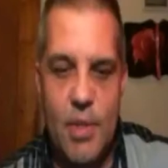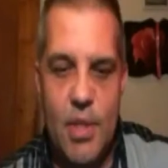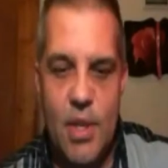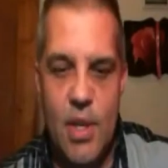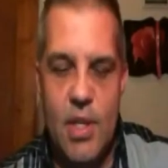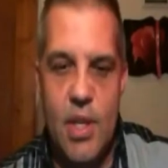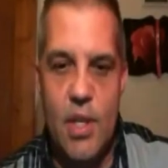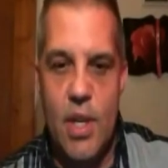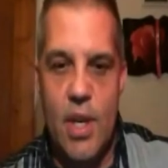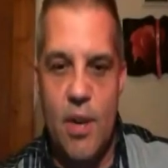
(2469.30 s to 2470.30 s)
and I'm just going to
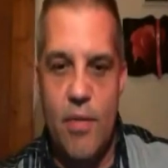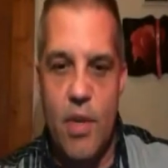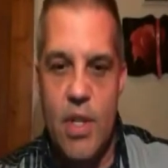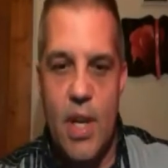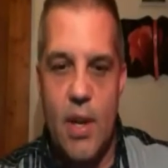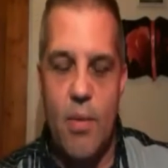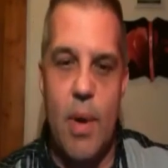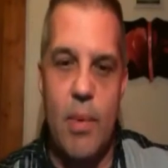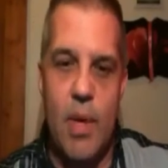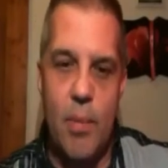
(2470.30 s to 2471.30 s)
touch on that for a second,
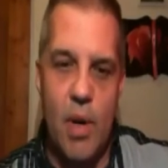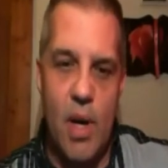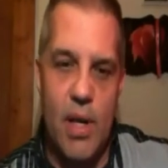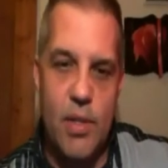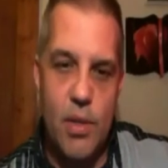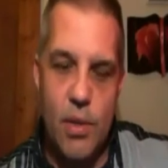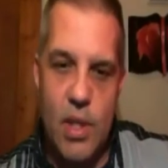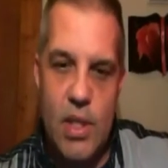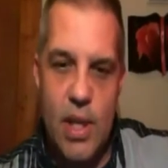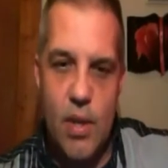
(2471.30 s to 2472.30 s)
Rob, and then I'm going to let
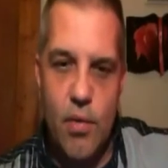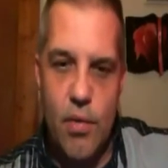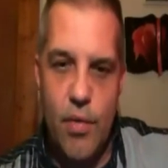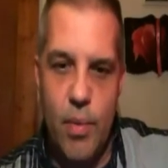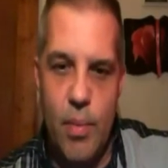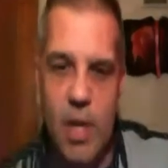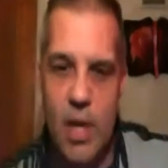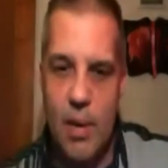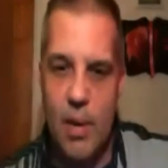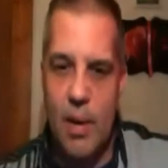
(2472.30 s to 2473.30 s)
Julie take over for a
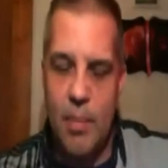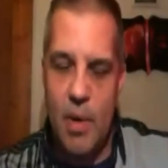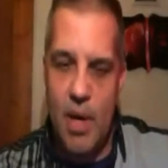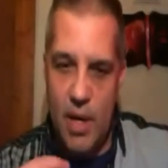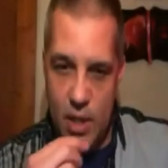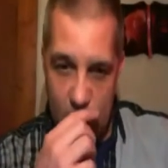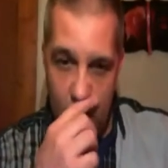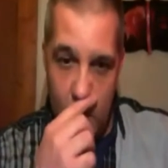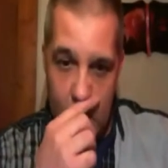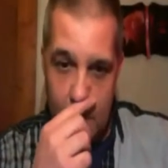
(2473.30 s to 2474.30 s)
minute. I, am going to
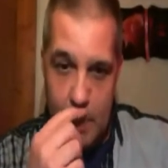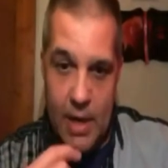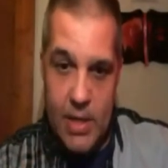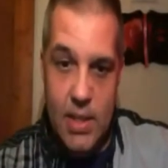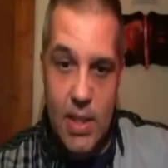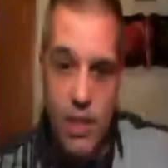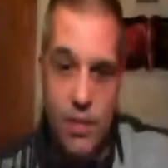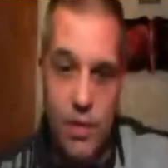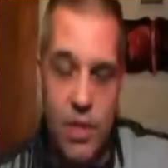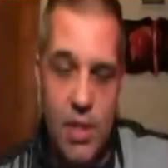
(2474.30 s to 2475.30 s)
actually run
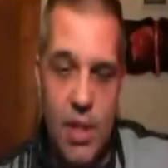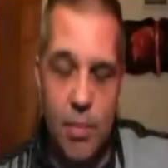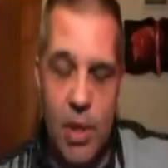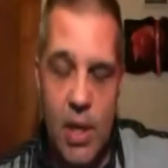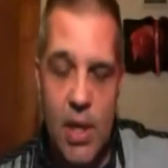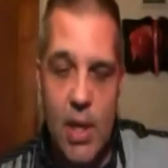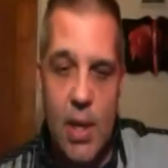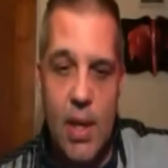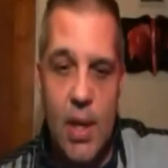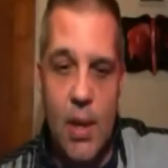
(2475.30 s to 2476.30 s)
backstage for a sec, but
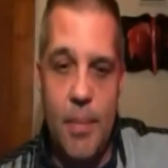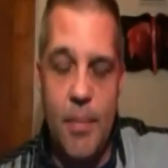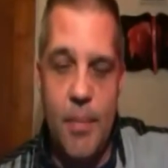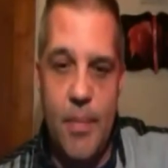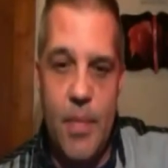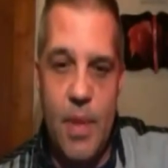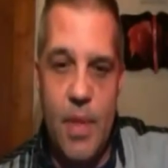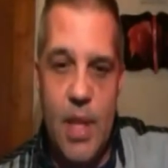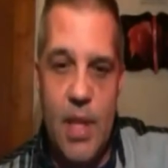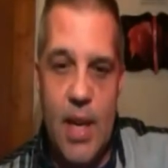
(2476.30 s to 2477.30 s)
um, the
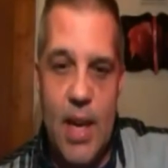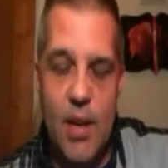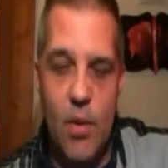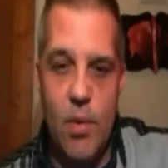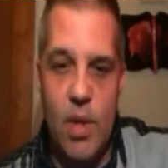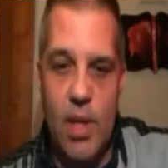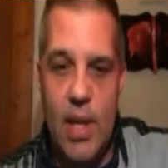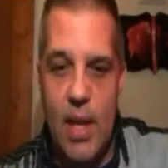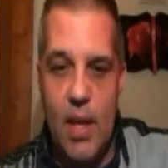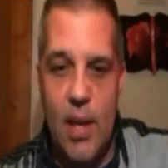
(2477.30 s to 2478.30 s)
thing that I note
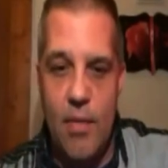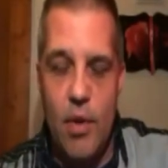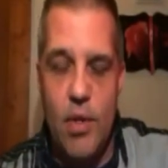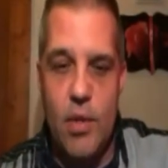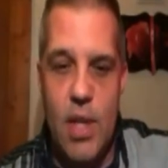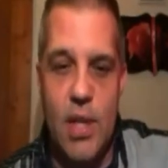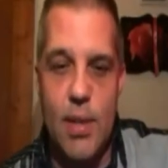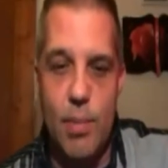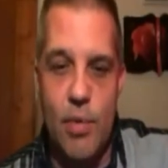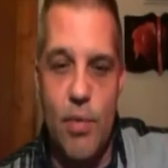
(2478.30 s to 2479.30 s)
in that, and I've heard you say
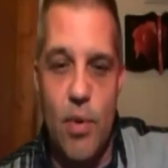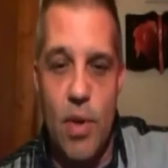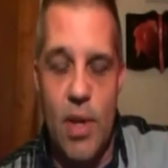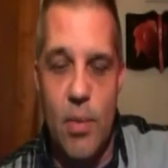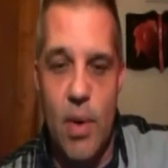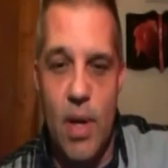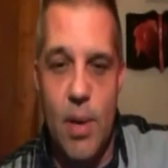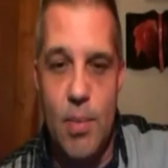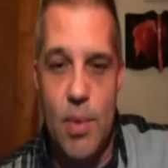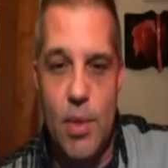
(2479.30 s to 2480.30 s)
this before, like when
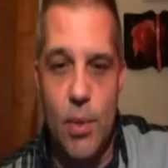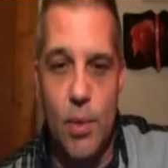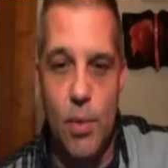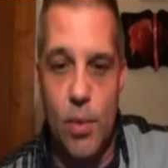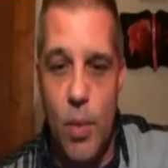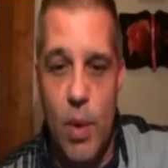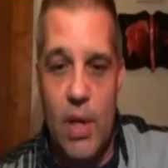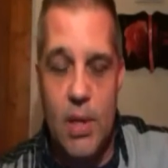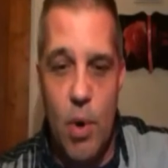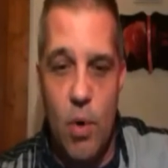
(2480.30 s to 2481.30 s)
it comes to
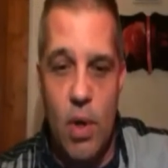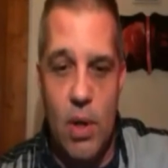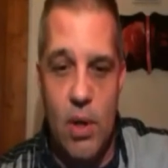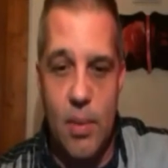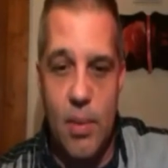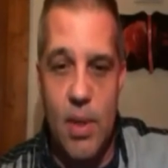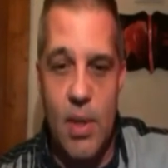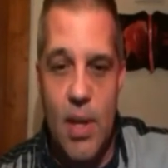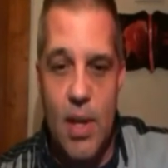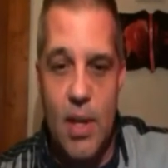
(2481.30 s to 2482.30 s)
quitting smoking, I
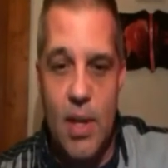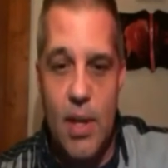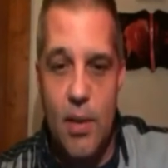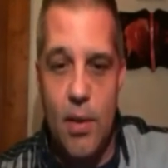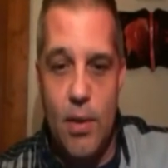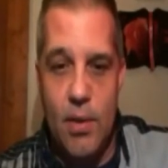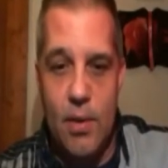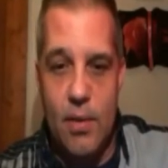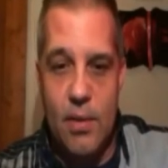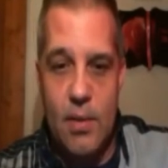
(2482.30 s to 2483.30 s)
mean,
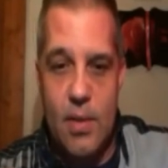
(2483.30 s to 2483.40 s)
either